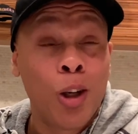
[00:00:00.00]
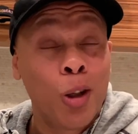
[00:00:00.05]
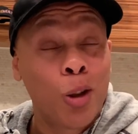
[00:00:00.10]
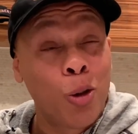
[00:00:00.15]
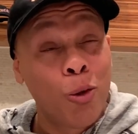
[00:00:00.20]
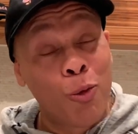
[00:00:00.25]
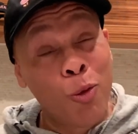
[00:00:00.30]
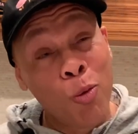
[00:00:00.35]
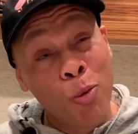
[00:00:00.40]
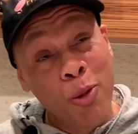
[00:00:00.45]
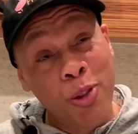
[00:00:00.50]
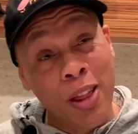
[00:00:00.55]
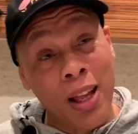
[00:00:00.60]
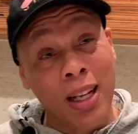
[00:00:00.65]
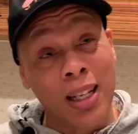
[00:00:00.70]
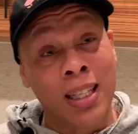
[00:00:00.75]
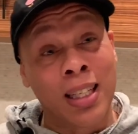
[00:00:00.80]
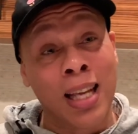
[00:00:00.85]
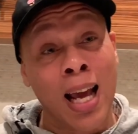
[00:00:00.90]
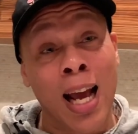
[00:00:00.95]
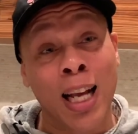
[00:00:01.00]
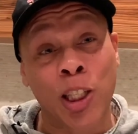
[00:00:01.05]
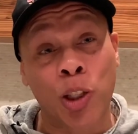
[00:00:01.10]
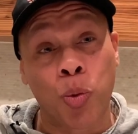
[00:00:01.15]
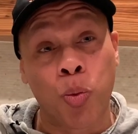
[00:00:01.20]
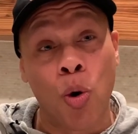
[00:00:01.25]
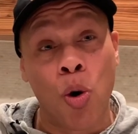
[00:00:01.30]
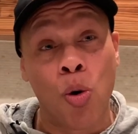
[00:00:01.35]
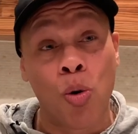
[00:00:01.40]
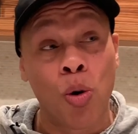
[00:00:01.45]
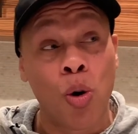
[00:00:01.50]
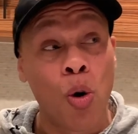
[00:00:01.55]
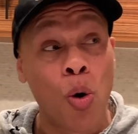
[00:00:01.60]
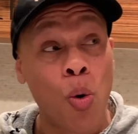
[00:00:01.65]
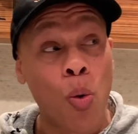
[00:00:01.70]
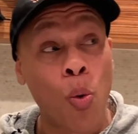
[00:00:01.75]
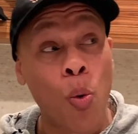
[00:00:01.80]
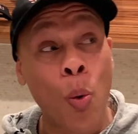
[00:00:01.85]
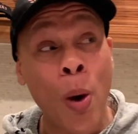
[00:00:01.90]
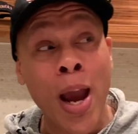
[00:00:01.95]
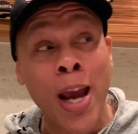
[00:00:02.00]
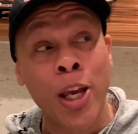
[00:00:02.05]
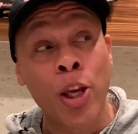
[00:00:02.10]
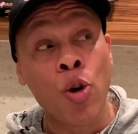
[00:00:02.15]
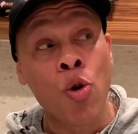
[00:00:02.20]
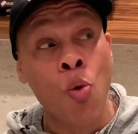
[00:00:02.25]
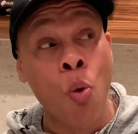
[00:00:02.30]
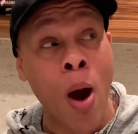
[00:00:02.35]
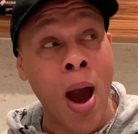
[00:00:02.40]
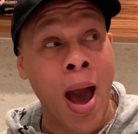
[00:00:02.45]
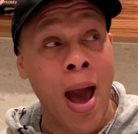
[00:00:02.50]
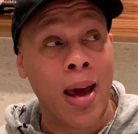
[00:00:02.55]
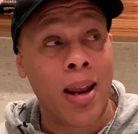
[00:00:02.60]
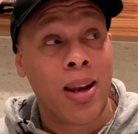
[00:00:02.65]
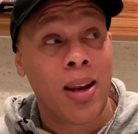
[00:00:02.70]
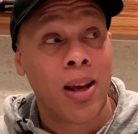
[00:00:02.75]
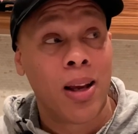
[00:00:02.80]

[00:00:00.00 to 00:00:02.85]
So if you think that's woke, where you at?